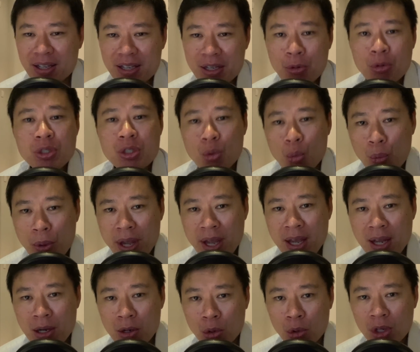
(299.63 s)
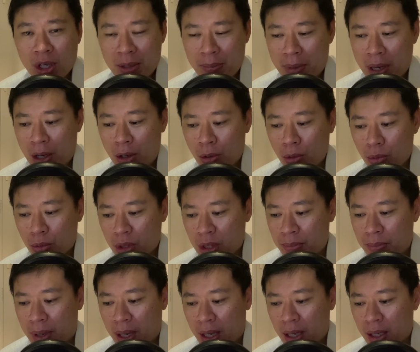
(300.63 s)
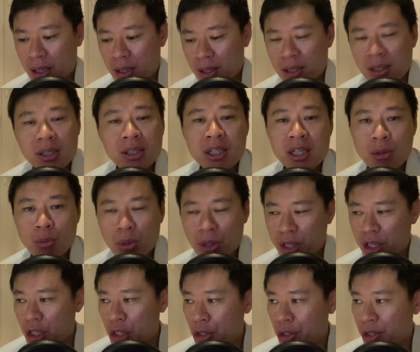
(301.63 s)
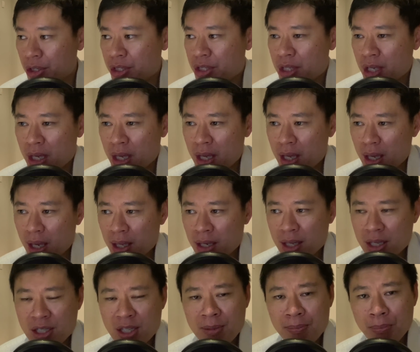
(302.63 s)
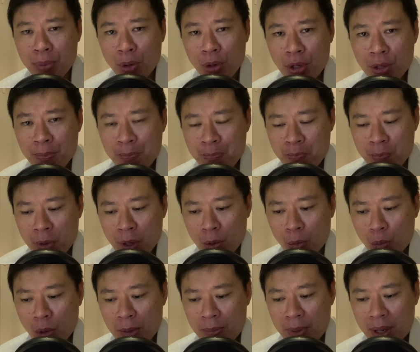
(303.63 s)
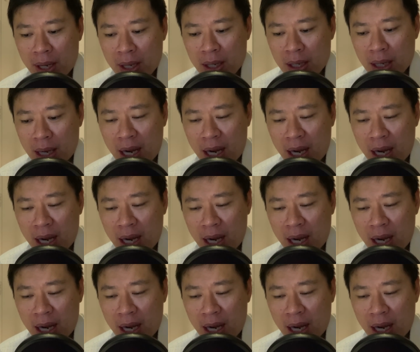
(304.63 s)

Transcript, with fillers: It was a way lower amount in my earlier working years. And at some point, when my